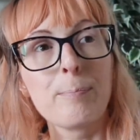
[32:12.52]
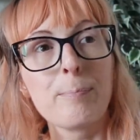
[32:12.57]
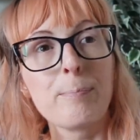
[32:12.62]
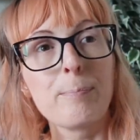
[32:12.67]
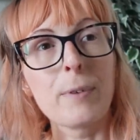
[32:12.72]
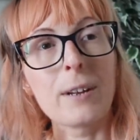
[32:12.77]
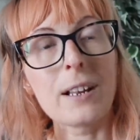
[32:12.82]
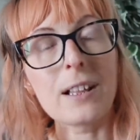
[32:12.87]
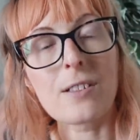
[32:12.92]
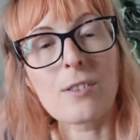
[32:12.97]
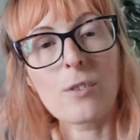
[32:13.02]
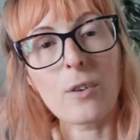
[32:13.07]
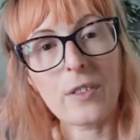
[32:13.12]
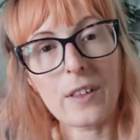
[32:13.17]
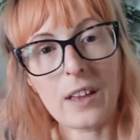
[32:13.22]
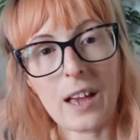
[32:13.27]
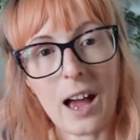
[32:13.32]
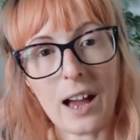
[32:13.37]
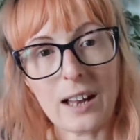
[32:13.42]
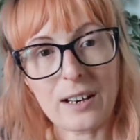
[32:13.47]
But it's not
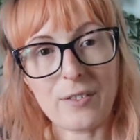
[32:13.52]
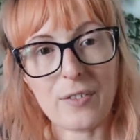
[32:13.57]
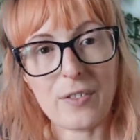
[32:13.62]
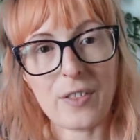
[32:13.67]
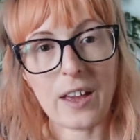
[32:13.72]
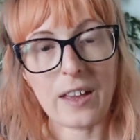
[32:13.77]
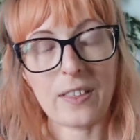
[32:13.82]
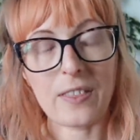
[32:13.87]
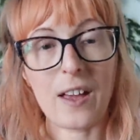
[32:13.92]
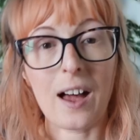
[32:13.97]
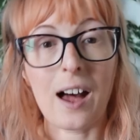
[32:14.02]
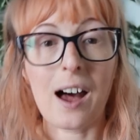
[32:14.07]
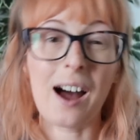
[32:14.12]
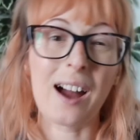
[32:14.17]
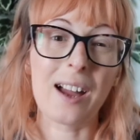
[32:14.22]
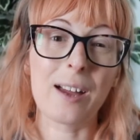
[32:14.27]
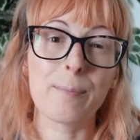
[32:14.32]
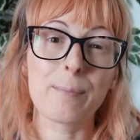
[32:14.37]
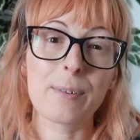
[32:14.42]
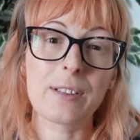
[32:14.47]
the kind of thing that
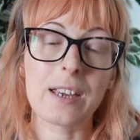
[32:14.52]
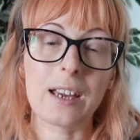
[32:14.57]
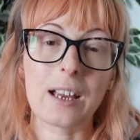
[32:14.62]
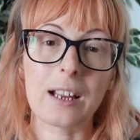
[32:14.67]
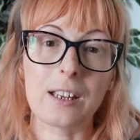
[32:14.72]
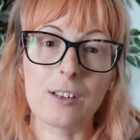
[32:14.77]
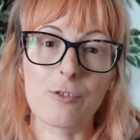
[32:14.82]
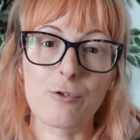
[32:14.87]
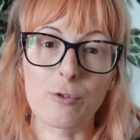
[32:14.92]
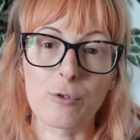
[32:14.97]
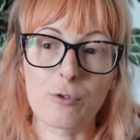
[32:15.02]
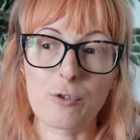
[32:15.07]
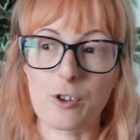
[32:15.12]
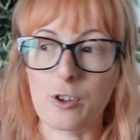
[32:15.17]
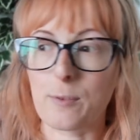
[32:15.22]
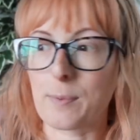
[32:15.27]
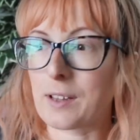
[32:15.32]
I am particularly drawn to,